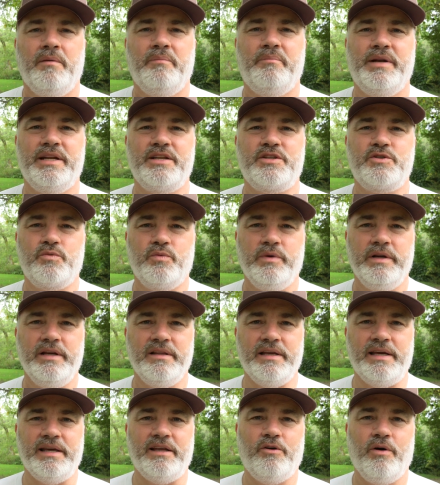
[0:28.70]
but it's
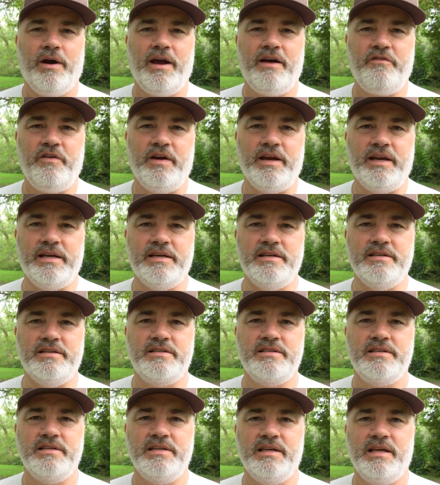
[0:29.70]
really, graphite
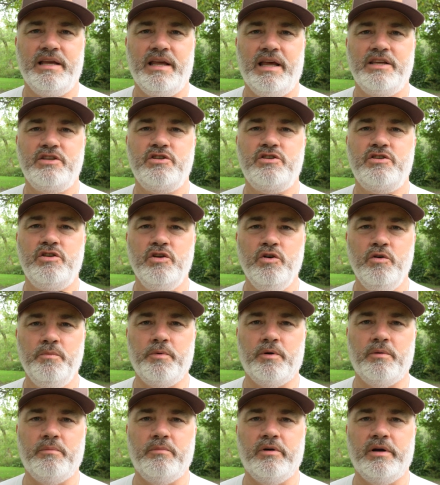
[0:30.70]
is
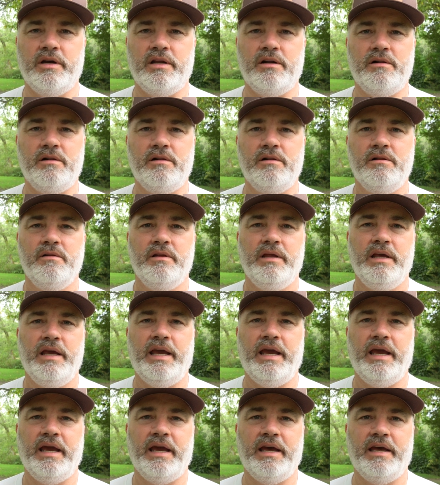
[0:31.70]
super brittle,
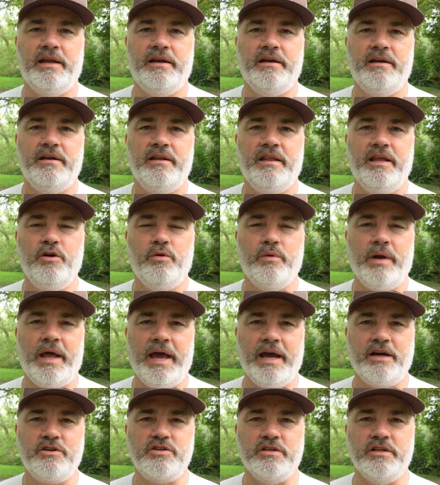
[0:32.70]
and they don't
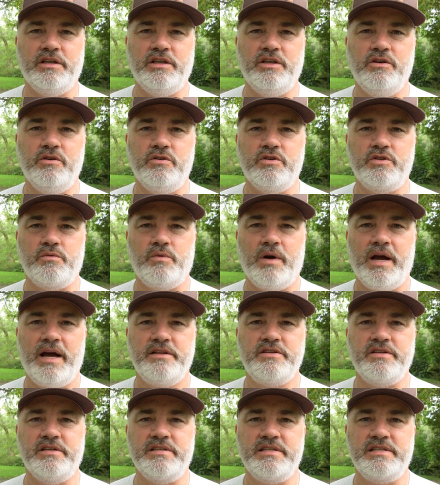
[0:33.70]
actually use, the
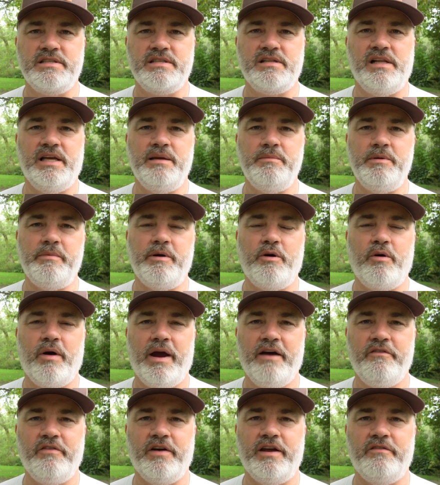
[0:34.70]
rods that claim to be
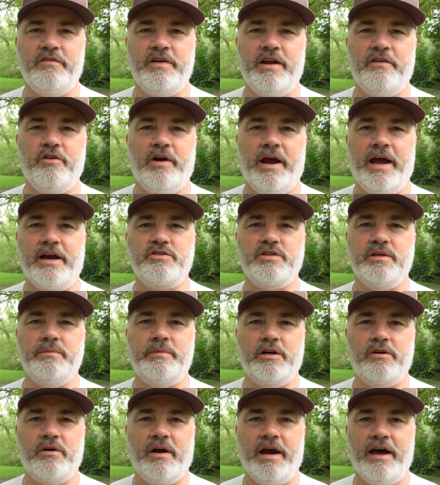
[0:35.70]
graphite have never actually
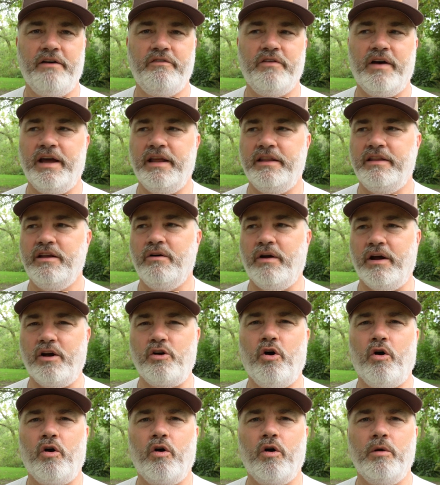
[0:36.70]
been graphite. They're a
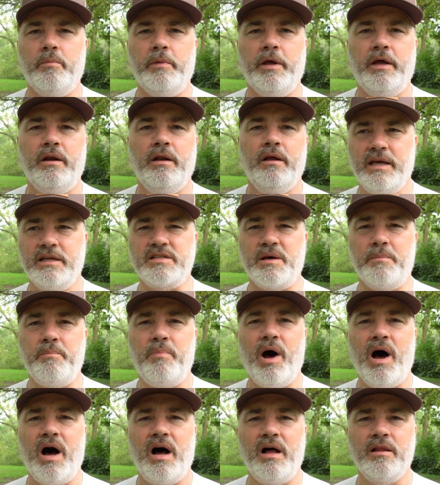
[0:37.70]
carbon. It's a
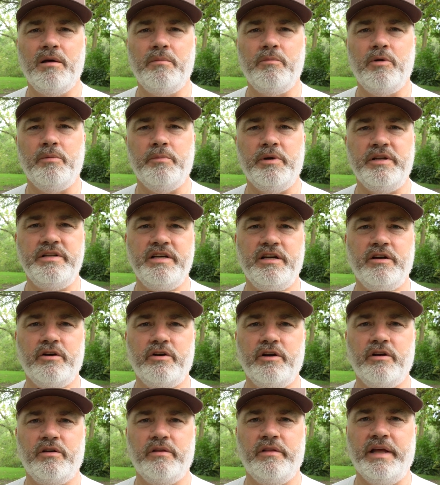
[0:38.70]
polymer
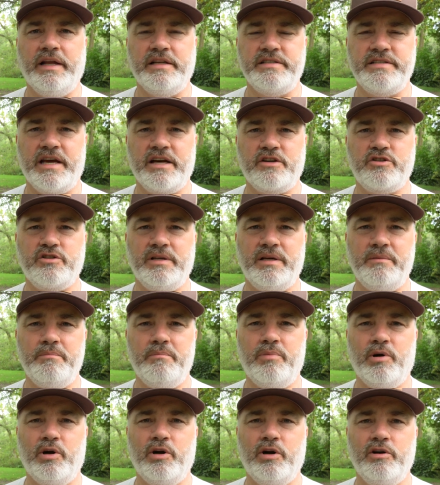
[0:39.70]
material that's actually
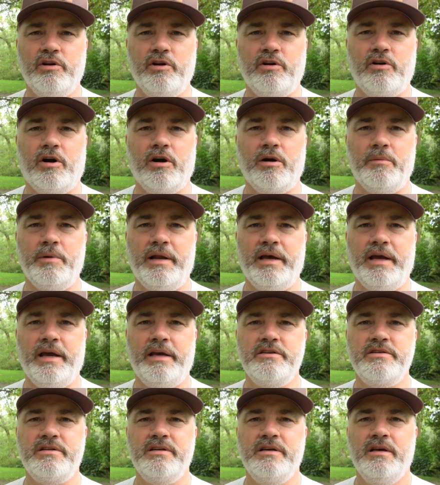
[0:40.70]
burnt,
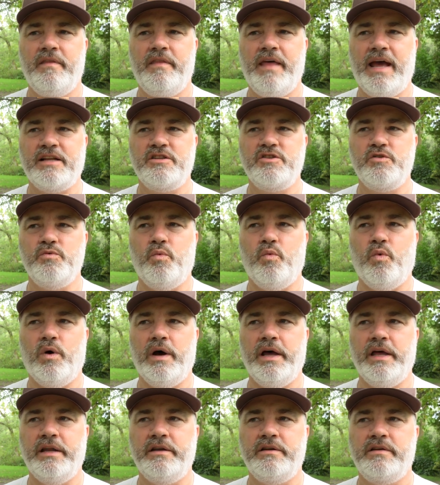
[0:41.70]
carbonized. That's
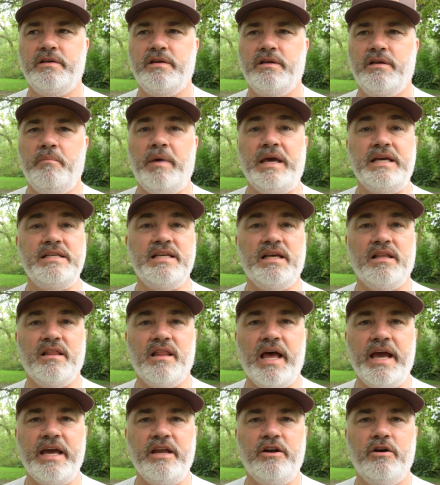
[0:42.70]
what makes it
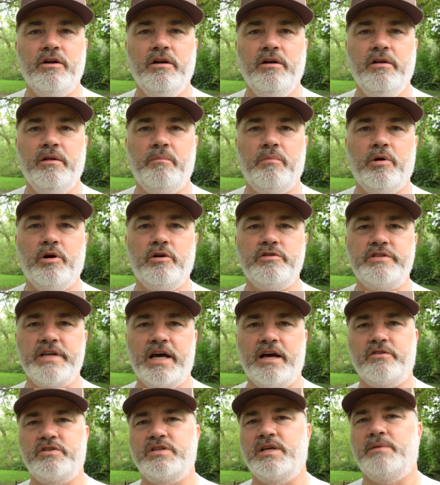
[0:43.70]
lighter. It burns
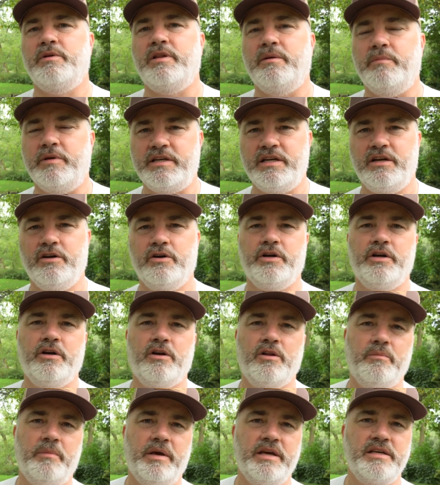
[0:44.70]
out some of the
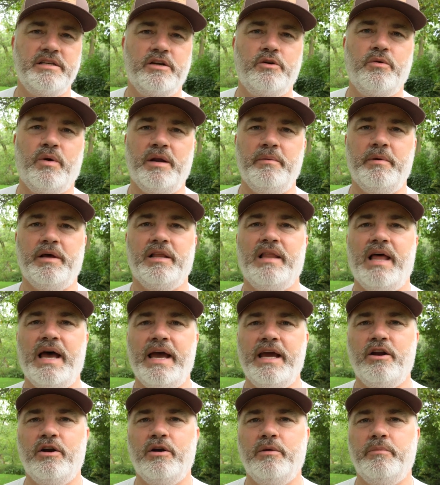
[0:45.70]
material, makes it quite a bit
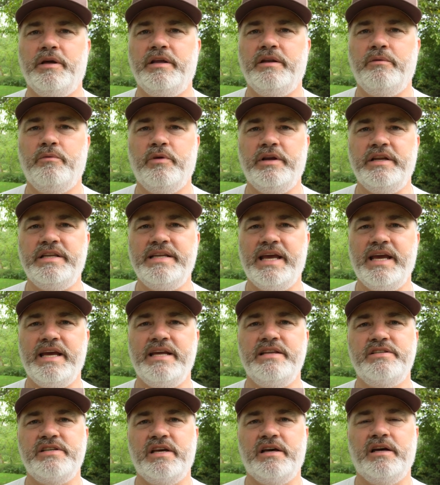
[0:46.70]
lighter, but
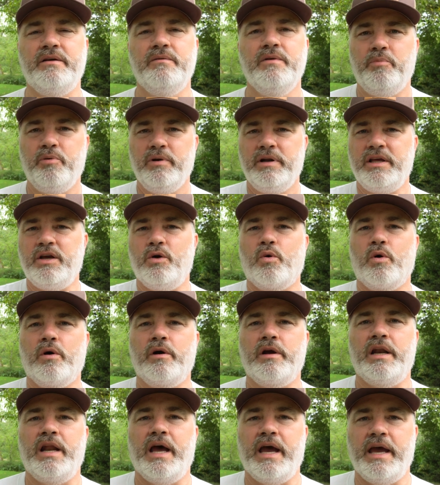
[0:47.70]
retains a pretty
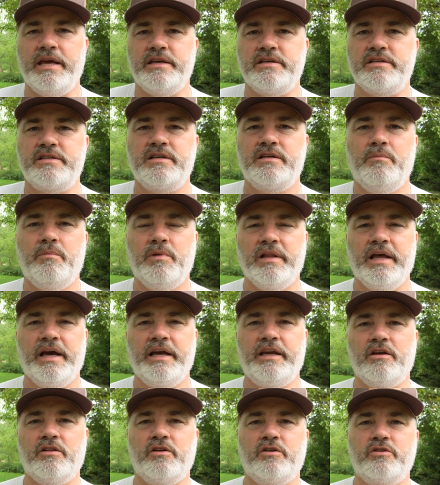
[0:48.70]
organized
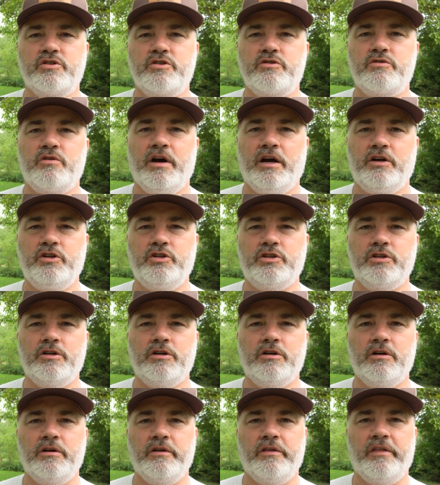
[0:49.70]
molecular
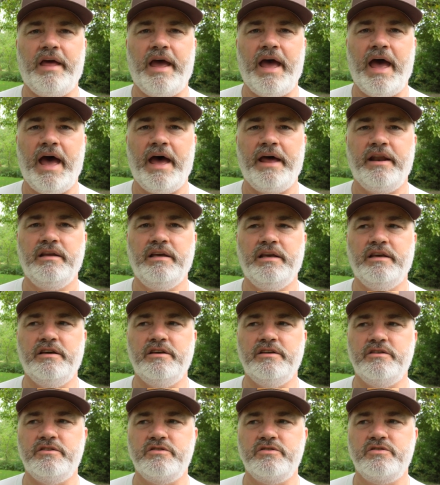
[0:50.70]
structure. That
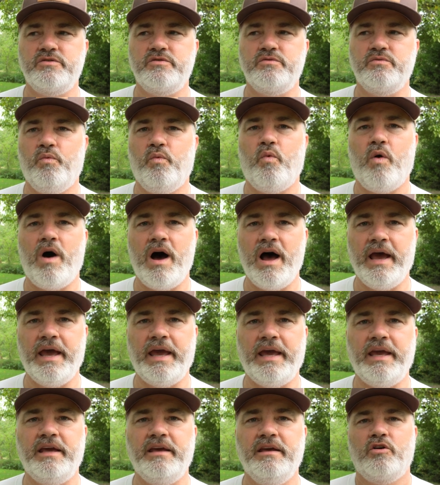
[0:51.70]
is
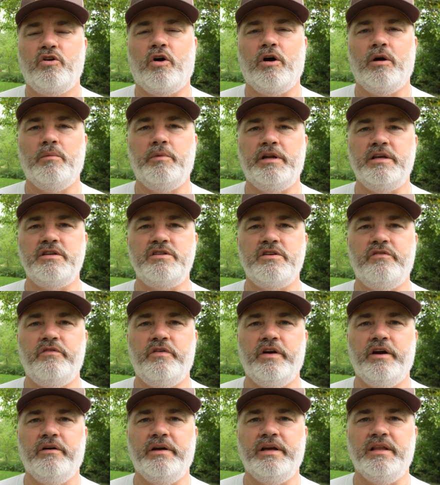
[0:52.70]
why carbon is a
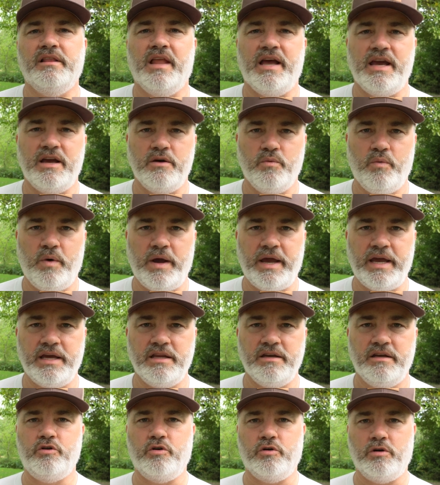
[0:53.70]
very
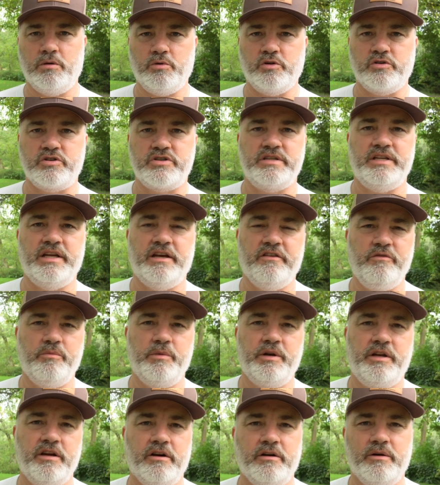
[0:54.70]
lightweight, durable, stiff
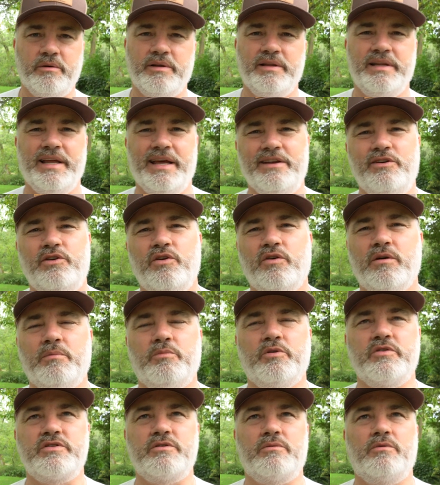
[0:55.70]
material.
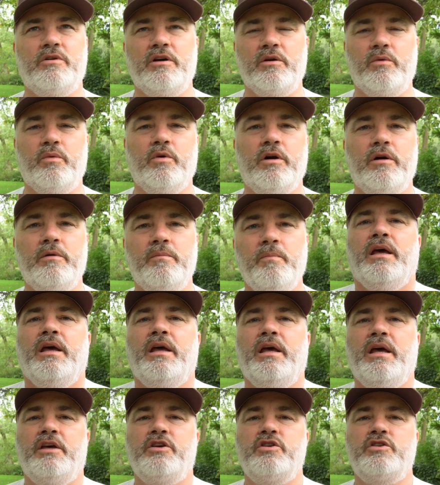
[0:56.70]
Durable's the wrong word.
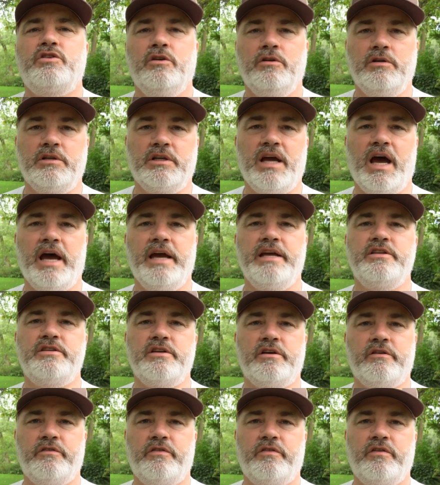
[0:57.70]
Certain kinds
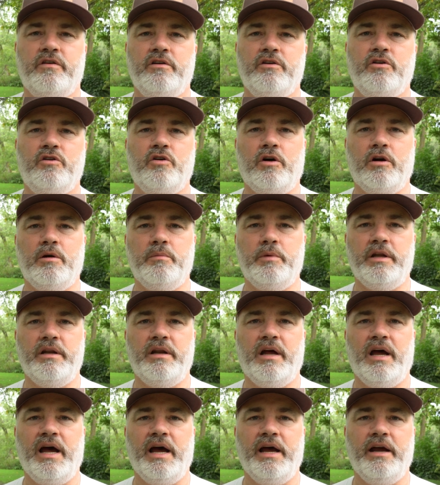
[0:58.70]
of carbon,
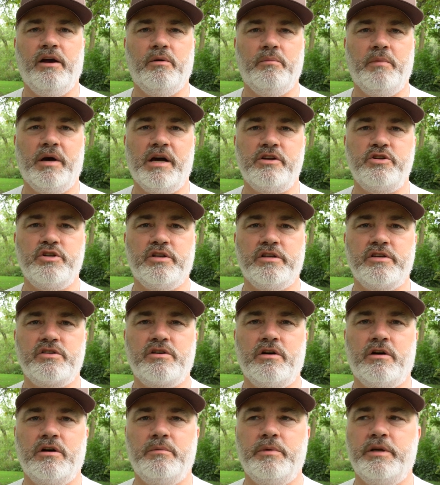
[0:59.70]
higher modulus
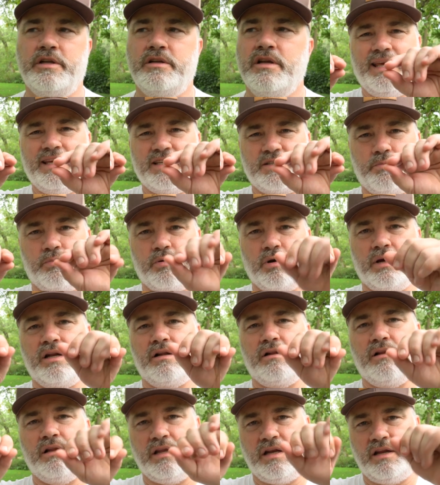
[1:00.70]
carbon, is
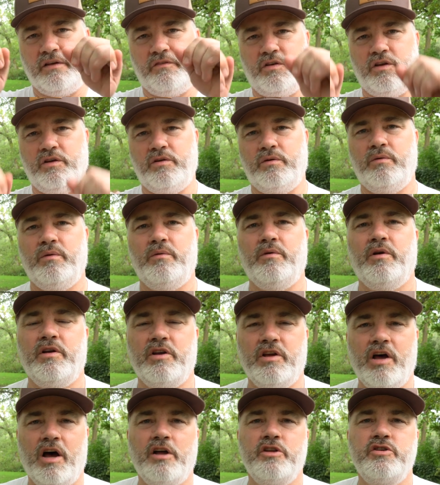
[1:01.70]
brittle, and if you,
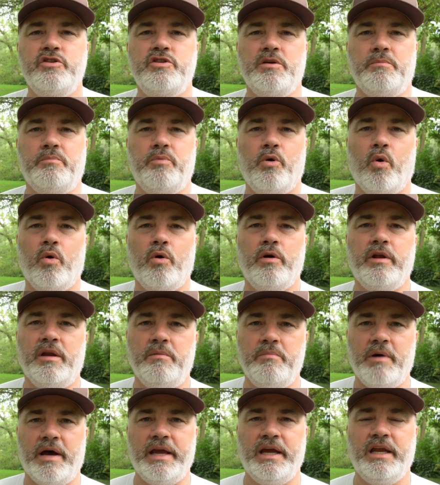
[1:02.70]

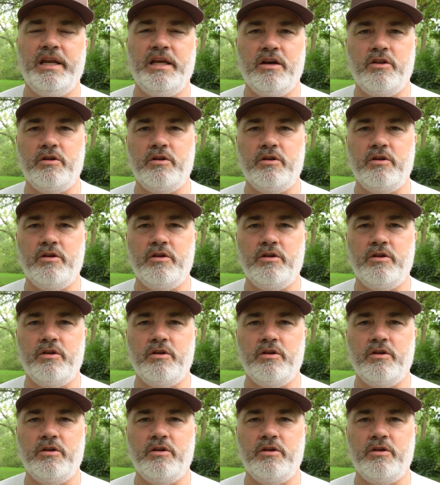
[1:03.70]
unsupported by any